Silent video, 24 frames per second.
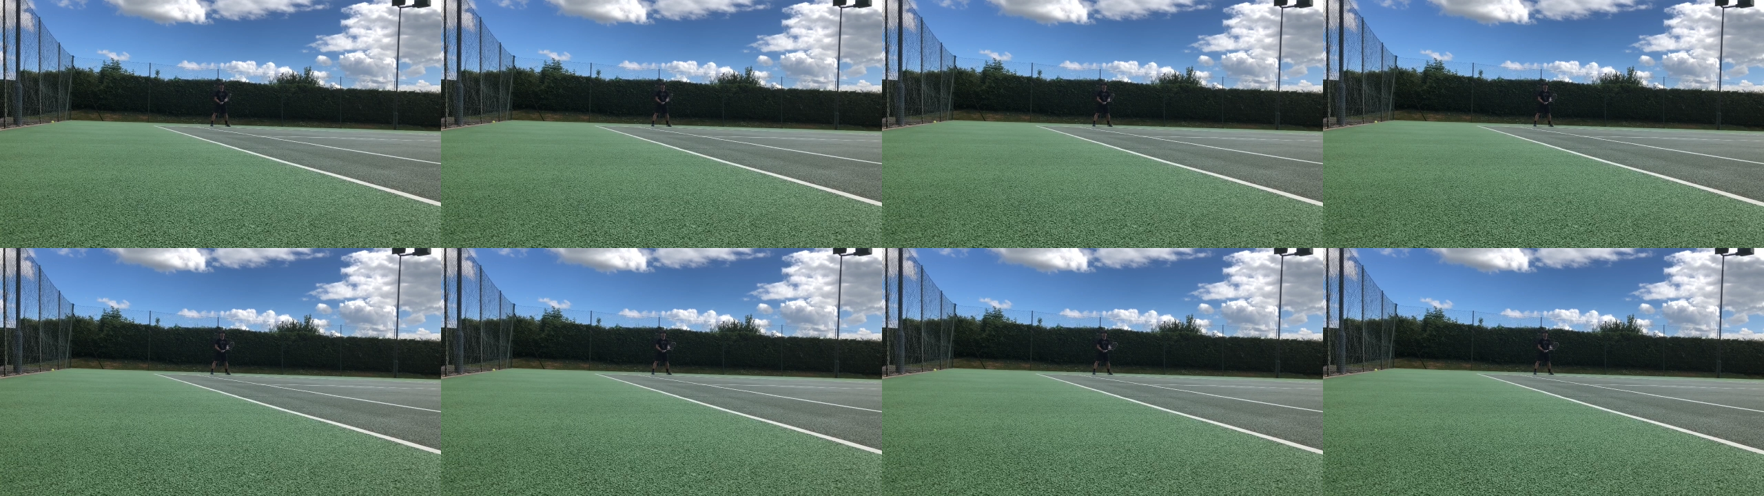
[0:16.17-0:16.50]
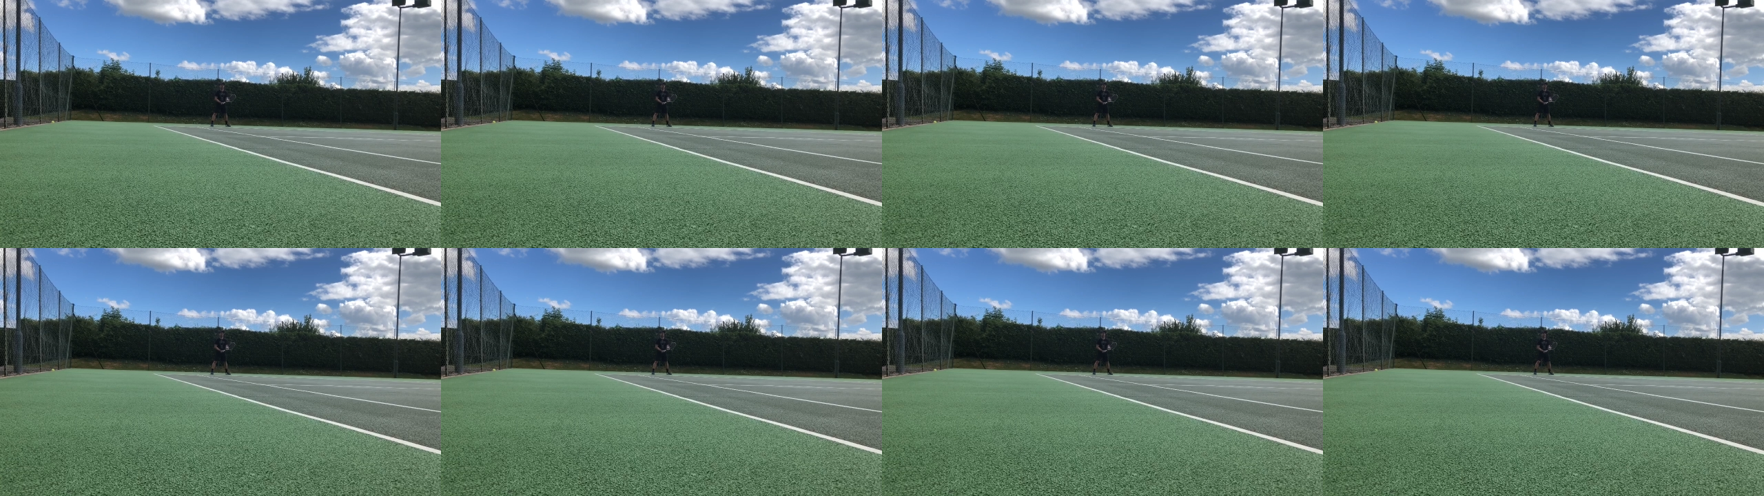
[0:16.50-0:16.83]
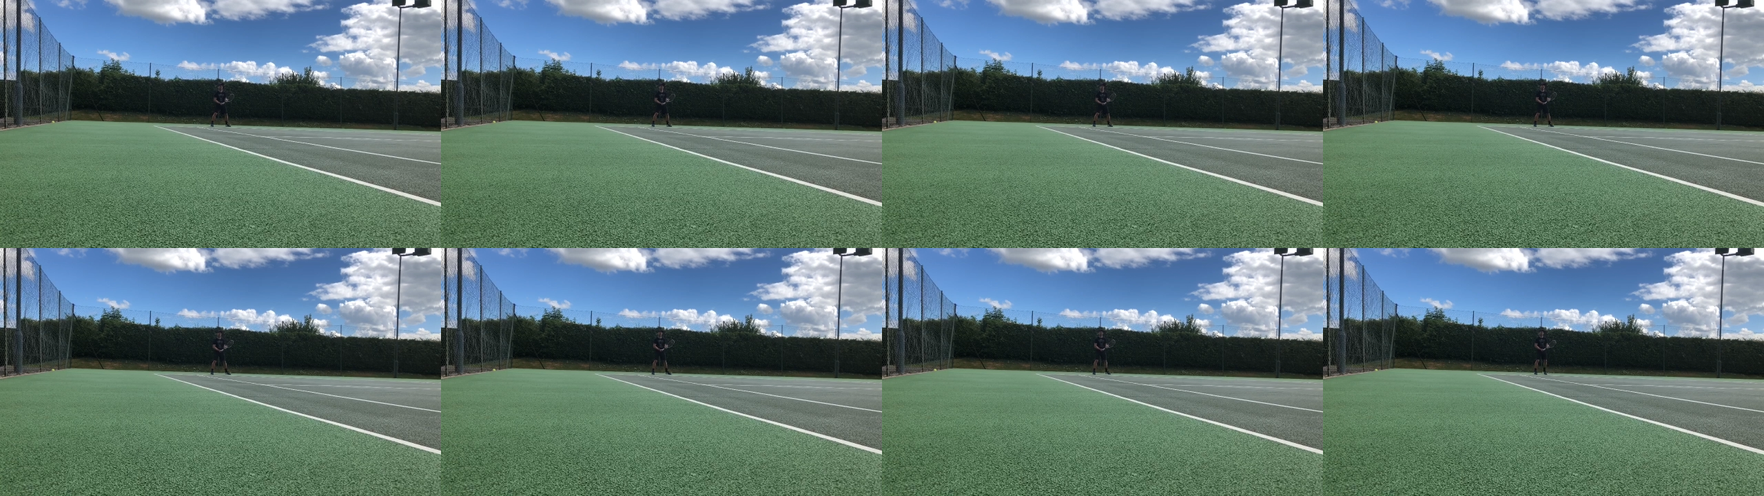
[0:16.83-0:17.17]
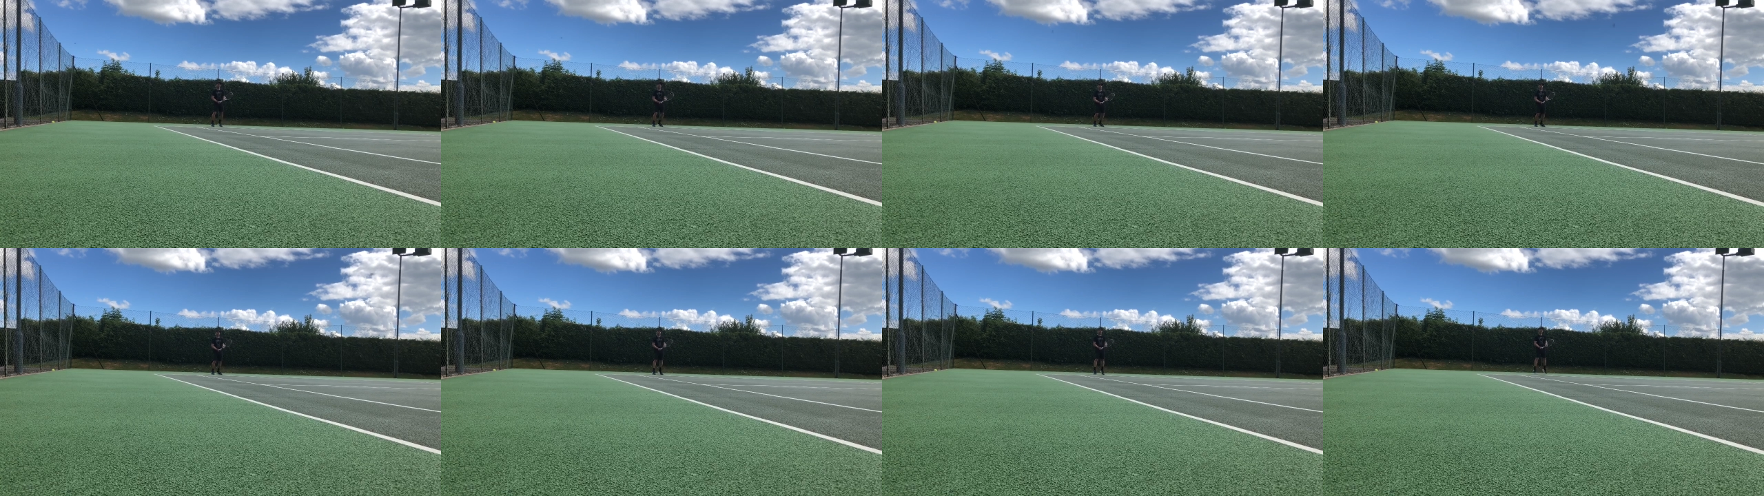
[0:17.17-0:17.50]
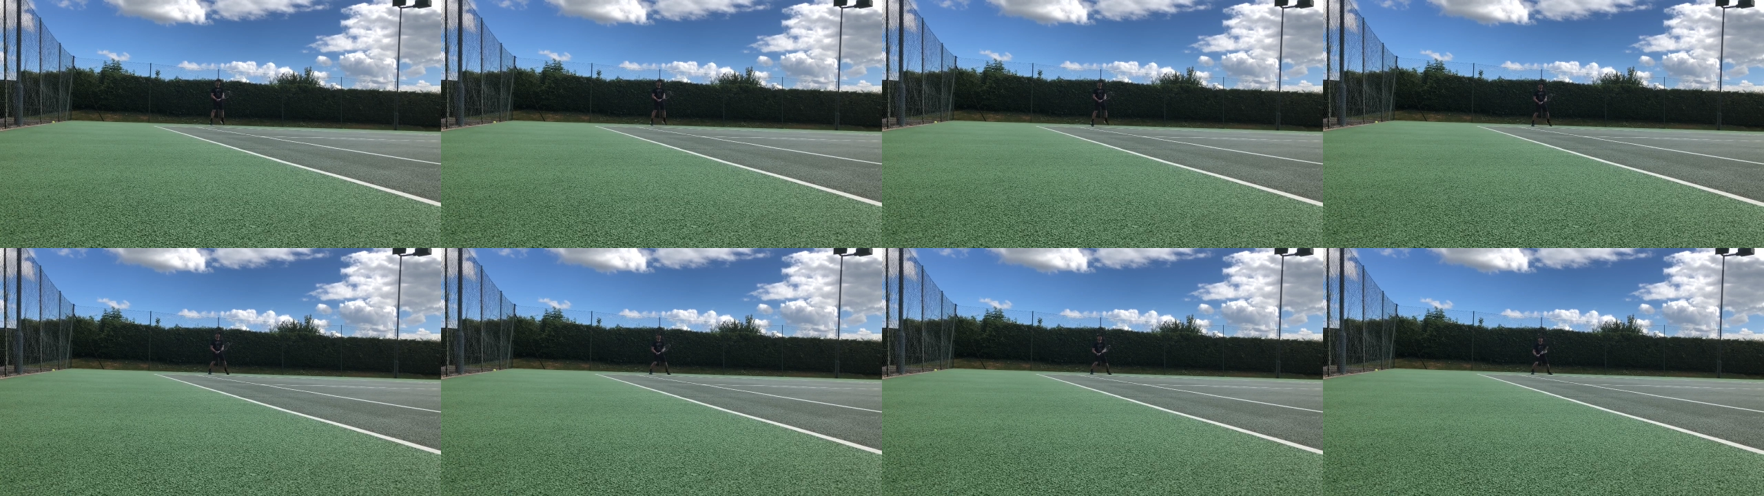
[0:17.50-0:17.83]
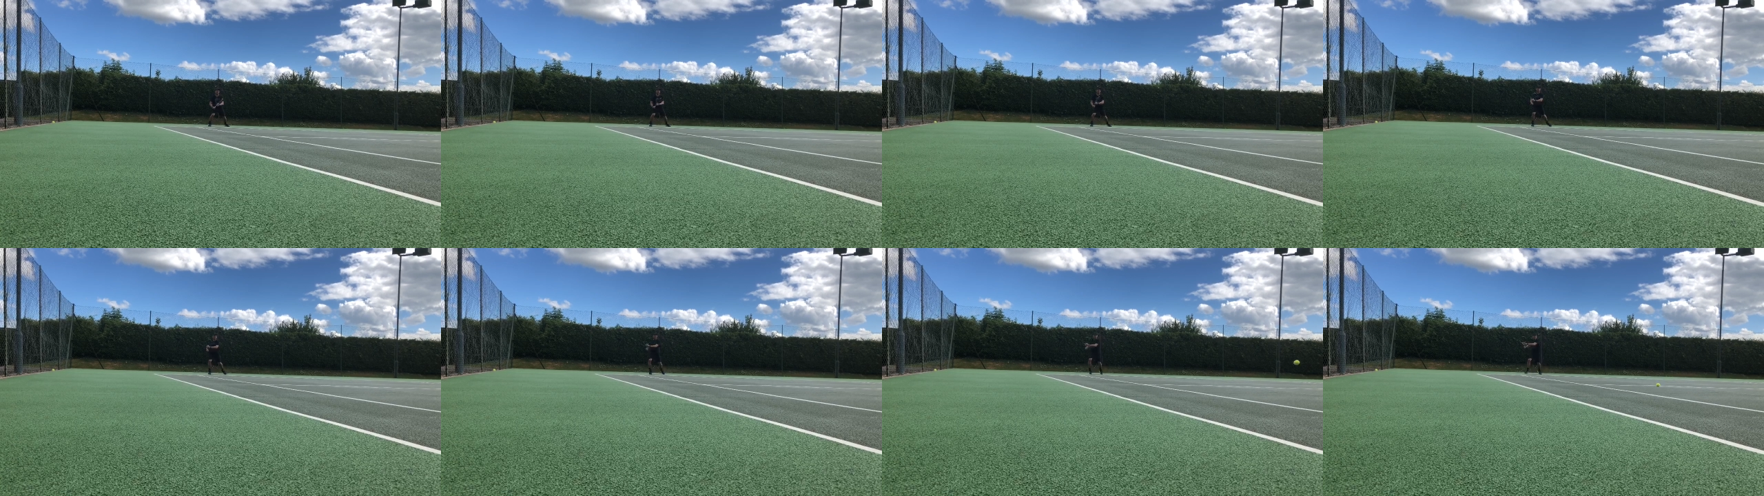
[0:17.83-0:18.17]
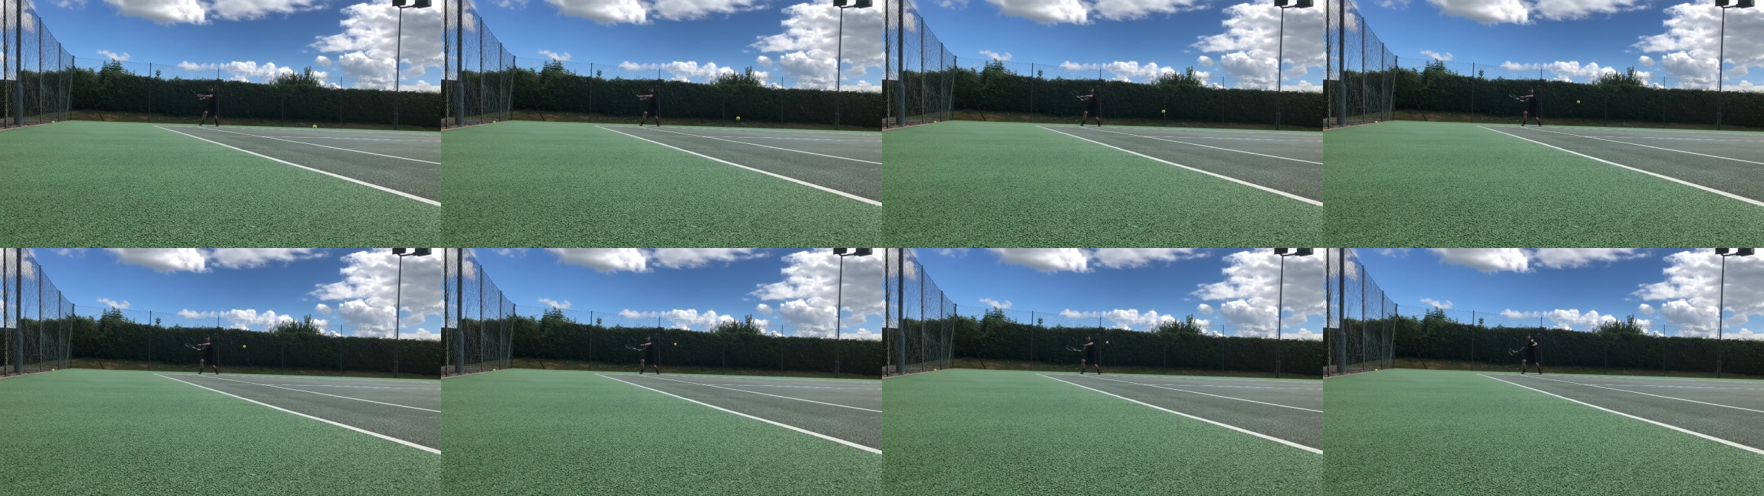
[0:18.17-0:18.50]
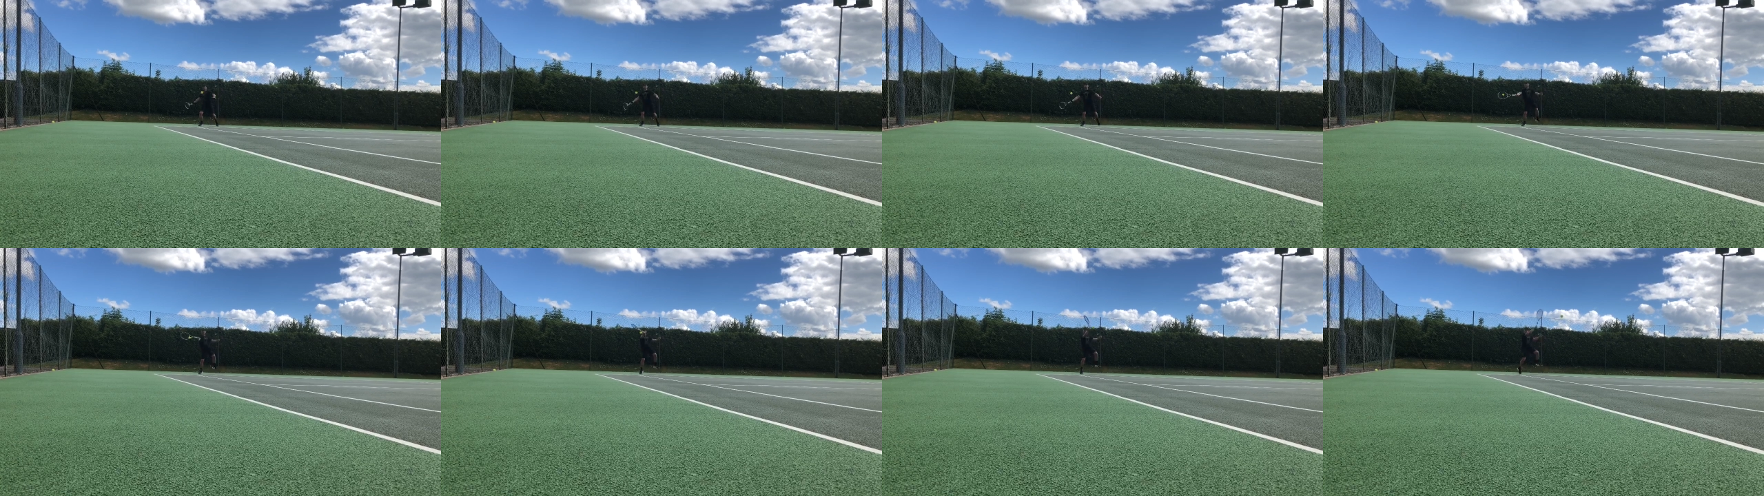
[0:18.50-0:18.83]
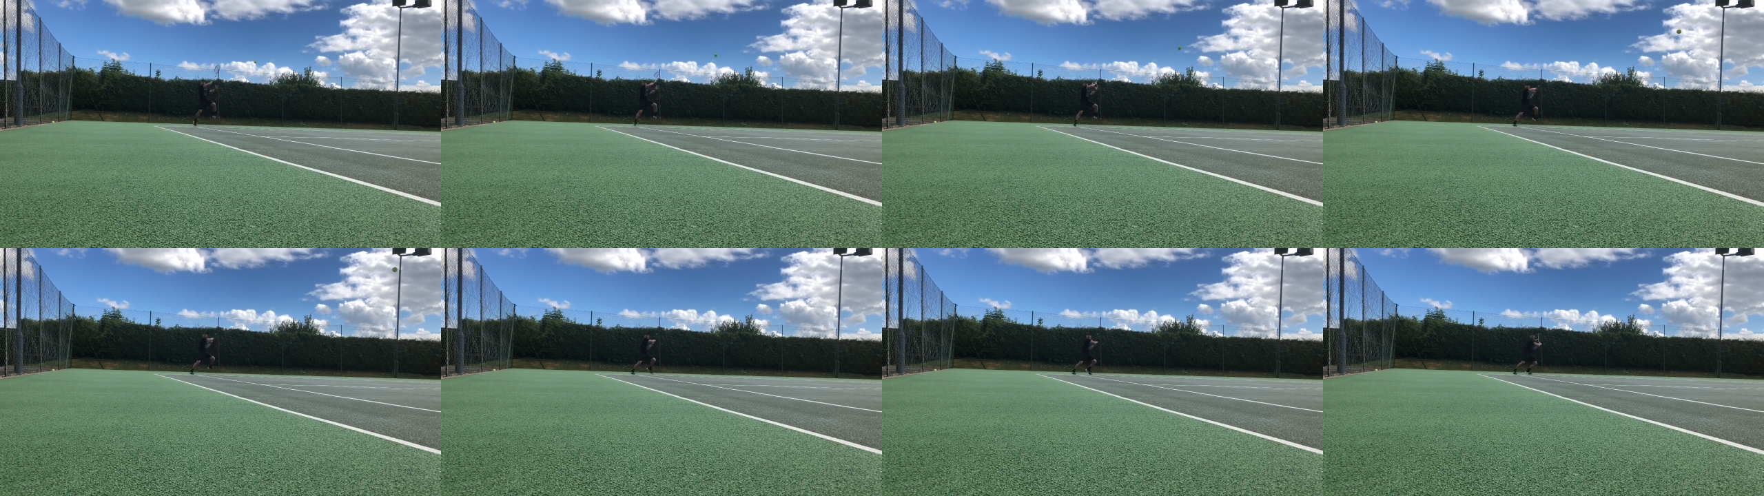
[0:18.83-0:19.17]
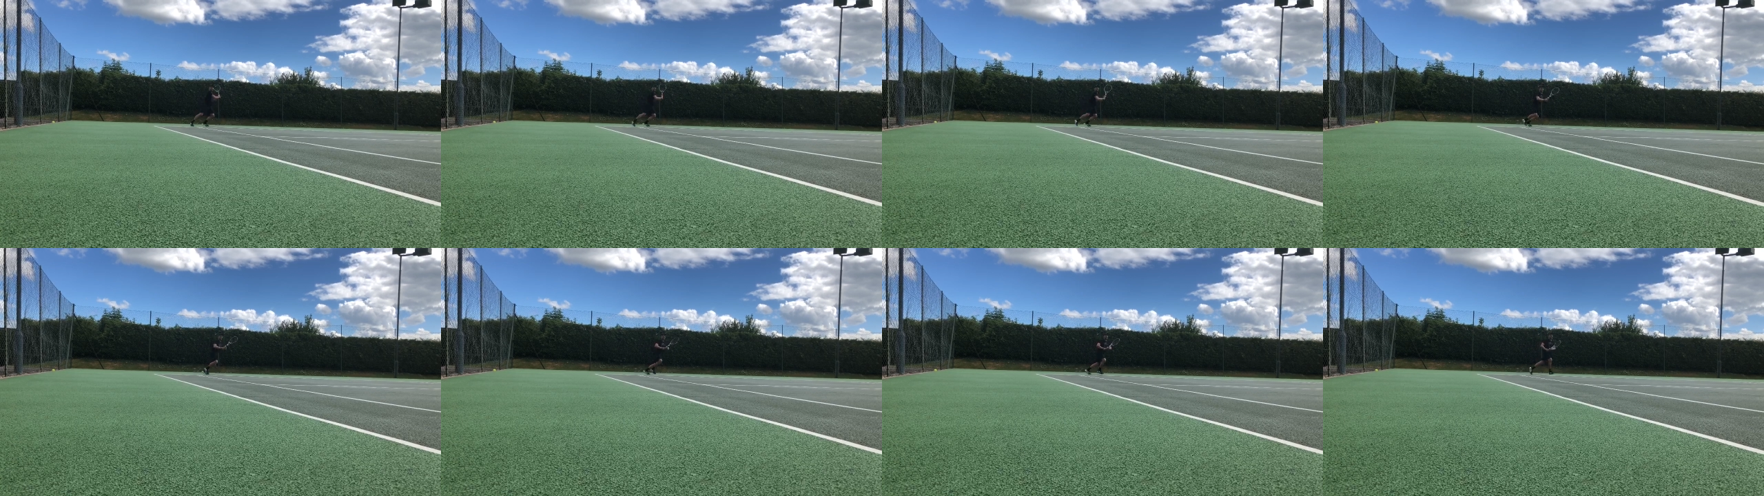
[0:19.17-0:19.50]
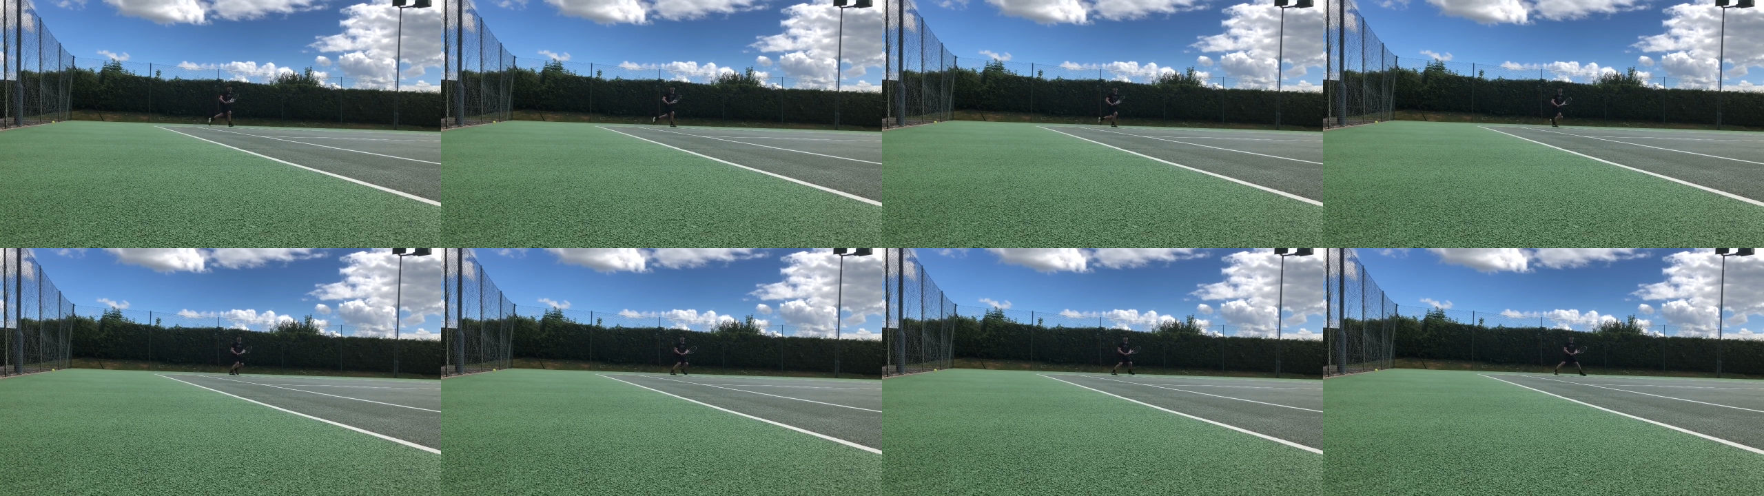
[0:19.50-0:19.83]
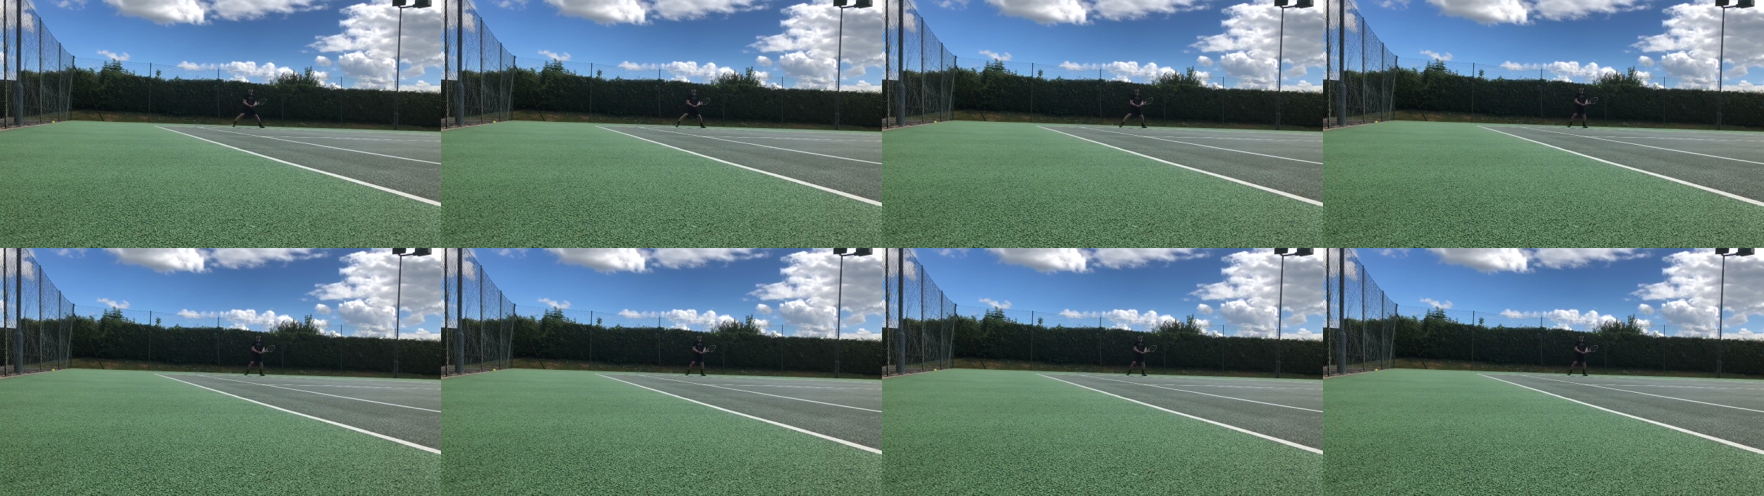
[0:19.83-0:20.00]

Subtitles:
No face is visible, so there are no lips to read.